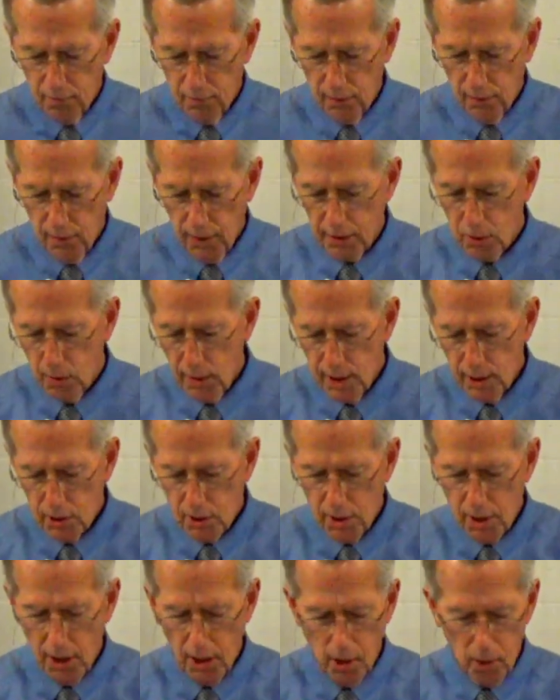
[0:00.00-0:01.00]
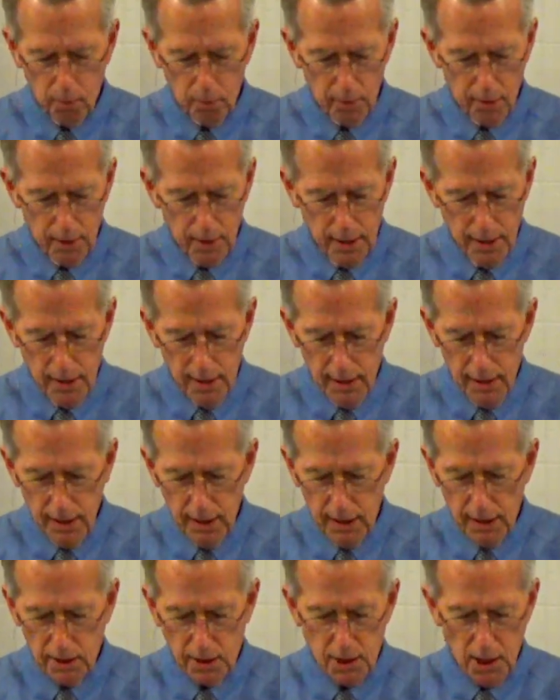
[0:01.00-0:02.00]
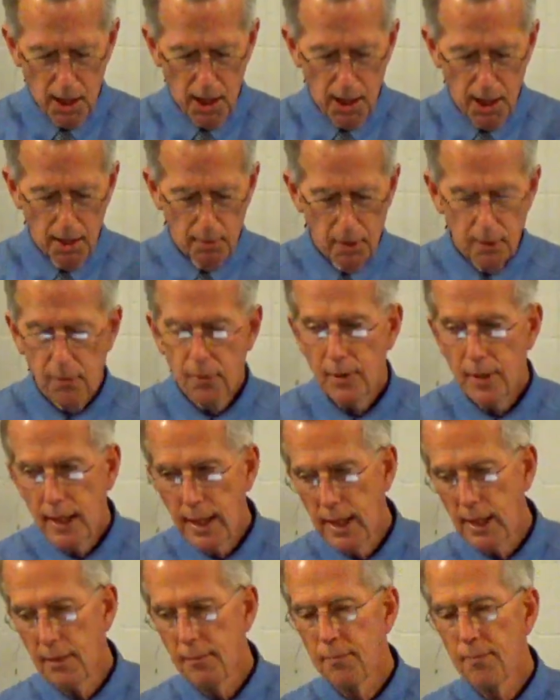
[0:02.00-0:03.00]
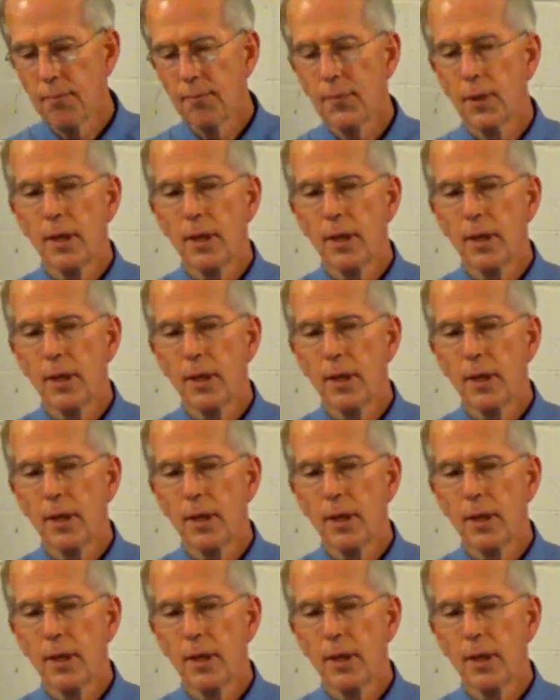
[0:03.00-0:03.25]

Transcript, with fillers: and find grace to help in time of need.